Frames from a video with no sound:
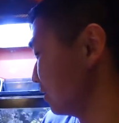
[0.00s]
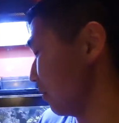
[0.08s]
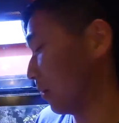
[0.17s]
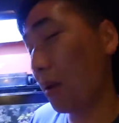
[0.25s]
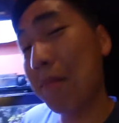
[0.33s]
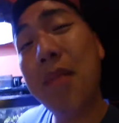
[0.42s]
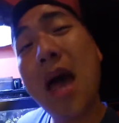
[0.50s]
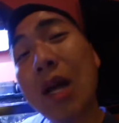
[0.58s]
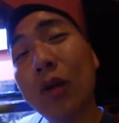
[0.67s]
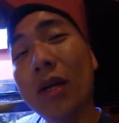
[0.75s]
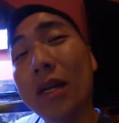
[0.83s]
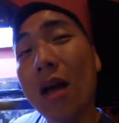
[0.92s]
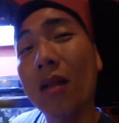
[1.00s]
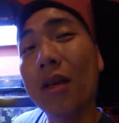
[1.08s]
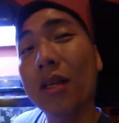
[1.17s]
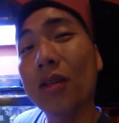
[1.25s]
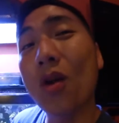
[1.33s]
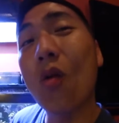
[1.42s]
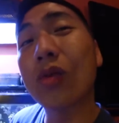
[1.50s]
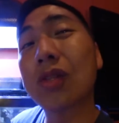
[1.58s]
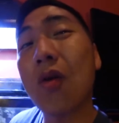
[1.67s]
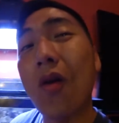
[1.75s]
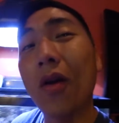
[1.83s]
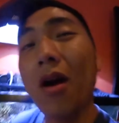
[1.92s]
I'm gonna battle it and I'll let you know what's
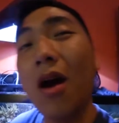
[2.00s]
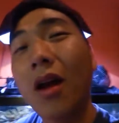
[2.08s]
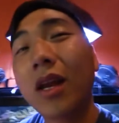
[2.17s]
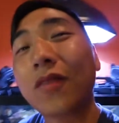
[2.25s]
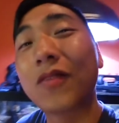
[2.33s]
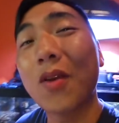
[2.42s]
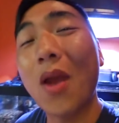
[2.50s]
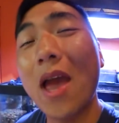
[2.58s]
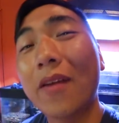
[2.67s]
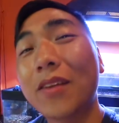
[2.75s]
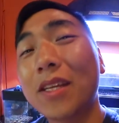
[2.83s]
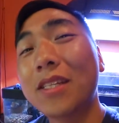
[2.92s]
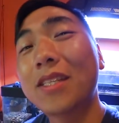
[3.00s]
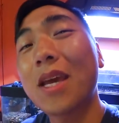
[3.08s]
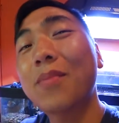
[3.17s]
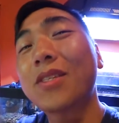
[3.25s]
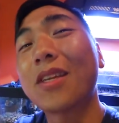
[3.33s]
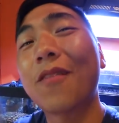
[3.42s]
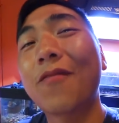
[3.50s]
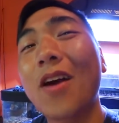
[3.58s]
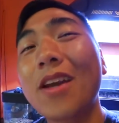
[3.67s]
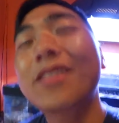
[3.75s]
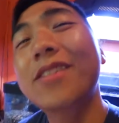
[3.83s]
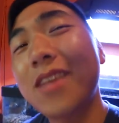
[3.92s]
going on. If you have any tips and
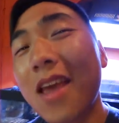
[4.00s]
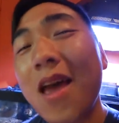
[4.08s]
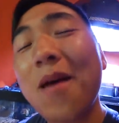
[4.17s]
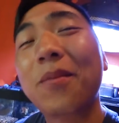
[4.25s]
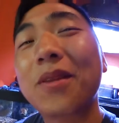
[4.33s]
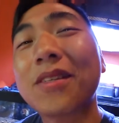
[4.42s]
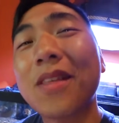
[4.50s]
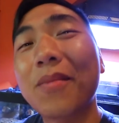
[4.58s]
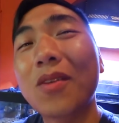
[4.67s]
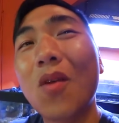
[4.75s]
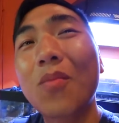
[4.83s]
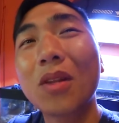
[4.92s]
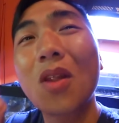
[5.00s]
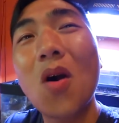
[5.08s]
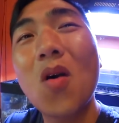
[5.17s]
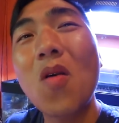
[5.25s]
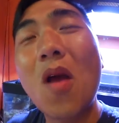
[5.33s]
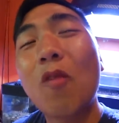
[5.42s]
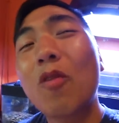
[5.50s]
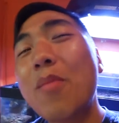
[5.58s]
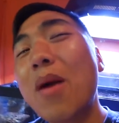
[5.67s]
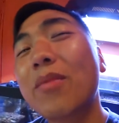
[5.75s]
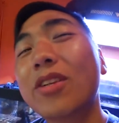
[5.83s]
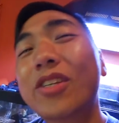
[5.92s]
advice, please let me know below.
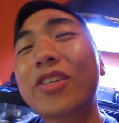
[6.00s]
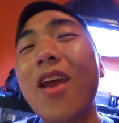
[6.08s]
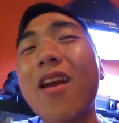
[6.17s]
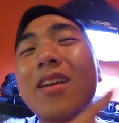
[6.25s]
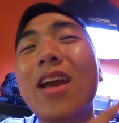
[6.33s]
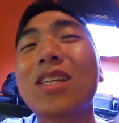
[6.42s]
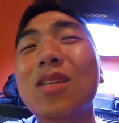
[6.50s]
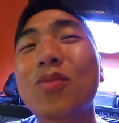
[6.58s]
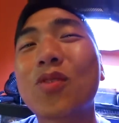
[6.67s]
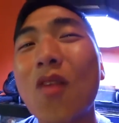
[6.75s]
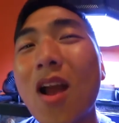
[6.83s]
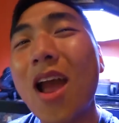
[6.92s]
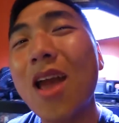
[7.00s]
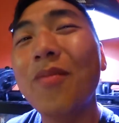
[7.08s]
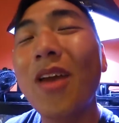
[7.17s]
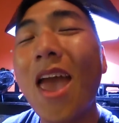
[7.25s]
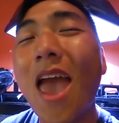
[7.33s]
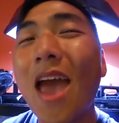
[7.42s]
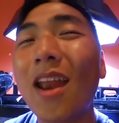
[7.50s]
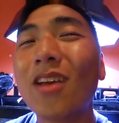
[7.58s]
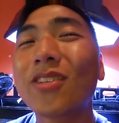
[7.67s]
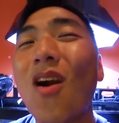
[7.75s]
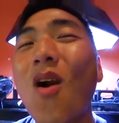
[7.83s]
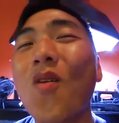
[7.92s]
Remember to share, like, subscribe, and
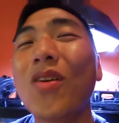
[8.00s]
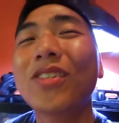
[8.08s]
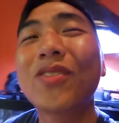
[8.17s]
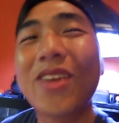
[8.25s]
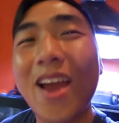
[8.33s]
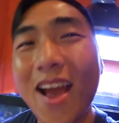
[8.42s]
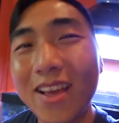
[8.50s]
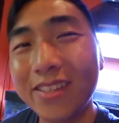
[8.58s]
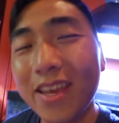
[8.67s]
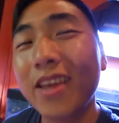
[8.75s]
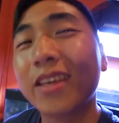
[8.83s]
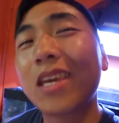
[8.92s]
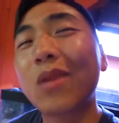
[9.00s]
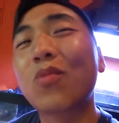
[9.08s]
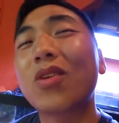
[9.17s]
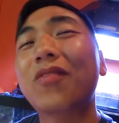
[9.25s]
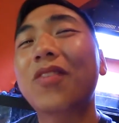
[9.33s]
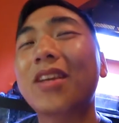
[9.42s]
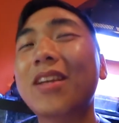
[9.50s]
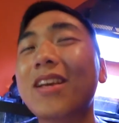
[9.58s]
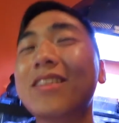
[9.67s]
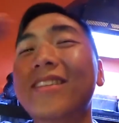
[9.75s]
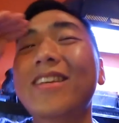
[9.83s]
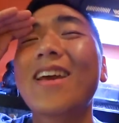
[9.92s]
as always, you guys, keep reefing.
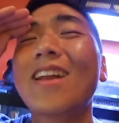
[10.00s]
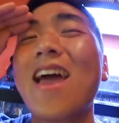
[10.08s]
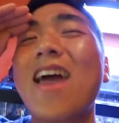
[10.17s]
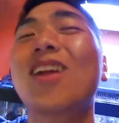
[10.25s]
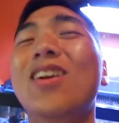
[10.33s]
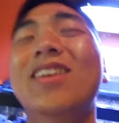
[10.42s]
See you later!